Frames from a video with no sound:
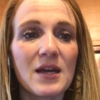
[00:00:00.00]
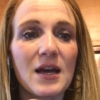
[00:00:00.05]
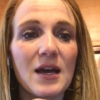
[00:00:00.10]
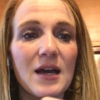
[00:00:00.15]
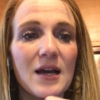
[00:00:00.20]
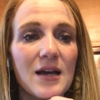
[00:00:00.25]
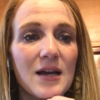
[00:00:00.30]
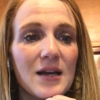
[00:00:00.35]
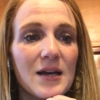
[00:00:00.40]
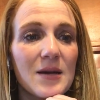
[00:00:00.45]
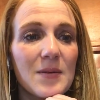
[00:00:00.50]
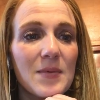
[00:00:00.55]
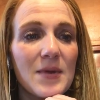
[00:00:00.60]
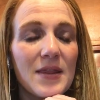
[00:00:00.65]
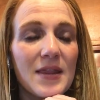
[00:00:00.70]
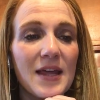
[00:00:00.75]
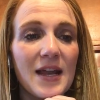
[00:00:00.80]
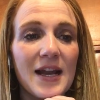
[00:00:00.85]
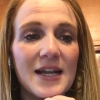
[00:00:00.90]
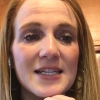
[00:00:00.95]

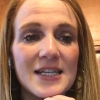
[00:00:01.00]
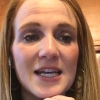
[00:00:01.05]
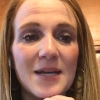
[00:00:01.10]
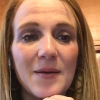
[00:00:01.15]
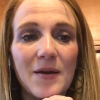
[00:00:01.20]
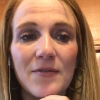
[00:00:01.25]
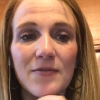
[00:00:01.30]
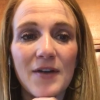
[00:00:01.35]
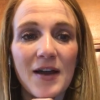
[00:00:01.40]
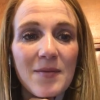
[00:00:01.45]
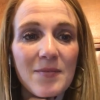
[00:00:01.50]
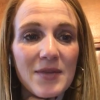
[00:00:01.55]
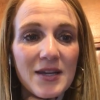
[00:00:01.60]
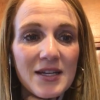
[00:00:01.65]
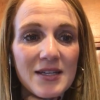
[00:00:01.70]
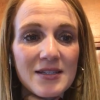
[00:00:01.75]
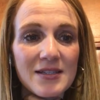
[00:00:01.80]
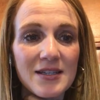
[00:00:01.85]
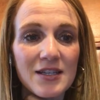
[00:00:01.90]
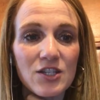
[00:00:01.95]
Then I take about 5
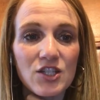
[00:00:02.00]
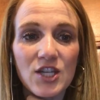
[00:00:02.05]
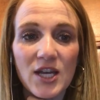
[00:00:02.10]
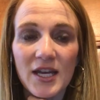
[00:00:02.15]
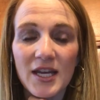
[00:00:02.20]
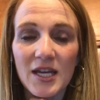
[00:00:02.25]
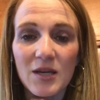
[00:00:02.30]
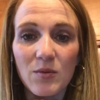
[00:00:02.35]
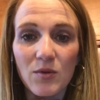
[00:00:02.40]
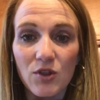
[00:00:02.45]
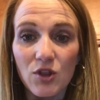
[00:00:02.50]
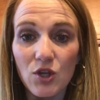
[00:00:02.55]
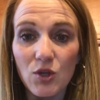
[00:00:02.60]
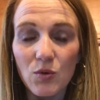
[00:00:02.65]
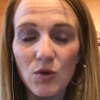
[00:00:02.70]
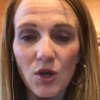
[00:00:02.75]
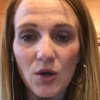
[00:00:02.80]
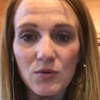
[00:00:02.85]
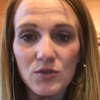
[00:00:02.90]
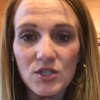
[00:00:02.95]
minutes and check in with new
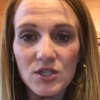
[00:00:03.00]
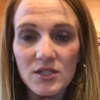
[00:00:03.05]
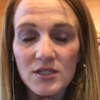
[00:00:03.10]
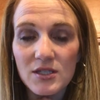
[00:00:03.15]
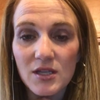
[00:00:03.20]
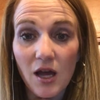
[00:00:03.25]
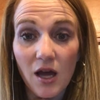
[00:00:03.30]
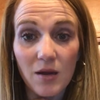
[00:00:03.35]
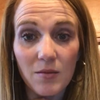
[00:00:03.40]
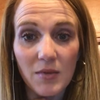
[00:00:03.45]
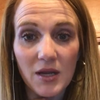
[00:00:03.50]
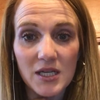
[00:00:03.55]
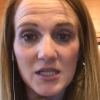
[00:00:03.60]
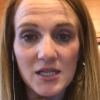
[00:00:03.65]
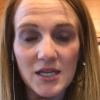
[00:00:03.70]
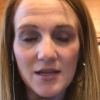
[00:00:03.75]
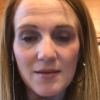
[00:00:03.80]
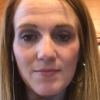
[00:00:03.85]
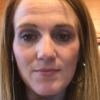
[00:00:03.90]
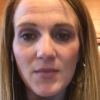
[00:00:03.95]
coaches on my
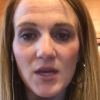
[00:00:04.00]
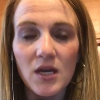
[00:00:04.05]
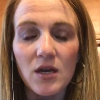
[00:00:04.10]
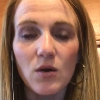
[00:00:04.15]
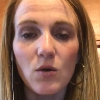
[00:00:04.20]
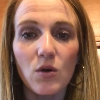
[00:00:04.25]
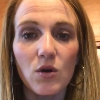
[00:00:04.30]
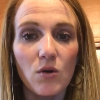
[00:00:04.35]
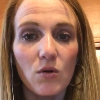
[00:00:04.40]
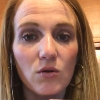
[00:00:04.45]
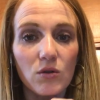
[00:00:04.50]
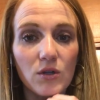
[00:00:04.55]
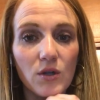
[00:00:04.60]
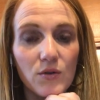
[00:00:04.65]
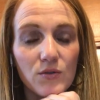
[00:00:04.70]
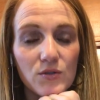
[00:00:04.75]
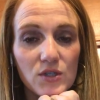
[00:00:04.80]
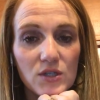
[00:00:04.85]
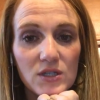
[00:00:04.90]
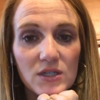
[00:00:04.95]
team, or old
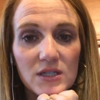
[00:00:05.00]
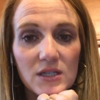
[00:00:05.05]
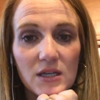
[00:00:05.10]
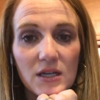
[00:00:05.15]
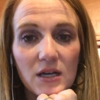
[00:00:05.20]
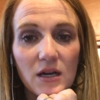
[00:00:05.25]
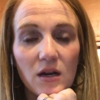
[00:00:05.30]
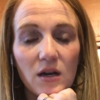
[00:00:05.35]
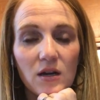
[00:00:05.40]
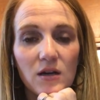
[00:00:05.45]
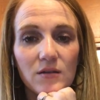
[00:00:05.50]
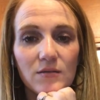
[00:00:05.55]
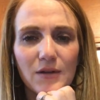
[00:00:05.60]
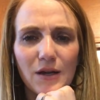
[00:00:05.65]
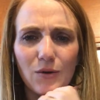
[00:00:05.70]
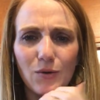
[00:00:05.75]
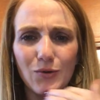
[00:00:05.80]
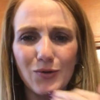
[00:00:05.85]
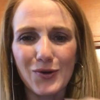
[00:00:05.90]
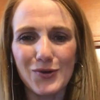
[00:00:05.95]
coaches that are
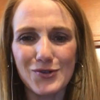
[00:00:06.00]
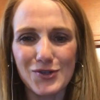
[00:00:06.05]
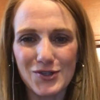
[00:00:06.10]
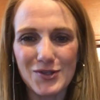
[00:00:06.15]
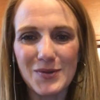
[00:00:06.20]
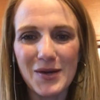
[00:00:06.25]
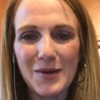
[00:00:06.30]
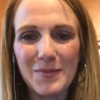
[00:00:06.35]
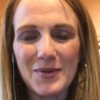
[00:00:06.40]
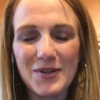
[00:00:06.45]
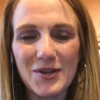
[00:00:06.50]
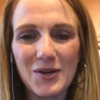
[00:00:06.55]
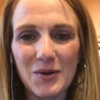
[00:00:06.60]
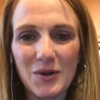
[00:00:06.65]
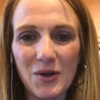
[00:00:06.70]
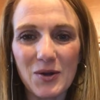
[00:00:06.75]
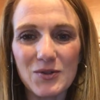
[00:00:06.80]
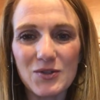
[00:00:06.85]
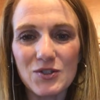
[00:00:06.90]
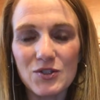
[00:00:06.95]
not old coaches, but
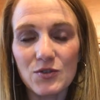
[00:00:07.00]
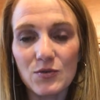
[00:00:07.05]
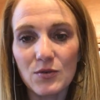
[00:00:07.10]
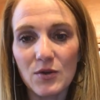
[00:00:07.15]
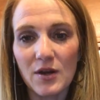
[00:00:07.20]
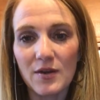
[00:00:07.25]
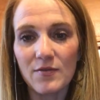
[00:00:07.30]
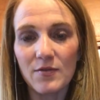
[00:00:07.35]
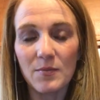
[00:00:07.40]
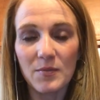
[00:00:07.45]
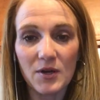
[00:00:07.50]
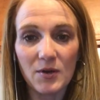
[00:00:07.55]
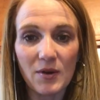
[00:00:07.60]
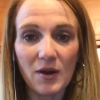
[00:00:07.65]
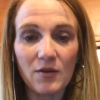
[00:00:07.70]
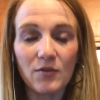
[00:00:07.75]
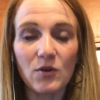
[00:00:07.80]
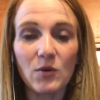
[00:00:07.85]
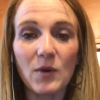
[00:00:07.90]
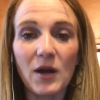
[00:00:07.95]
coaches who have been around for a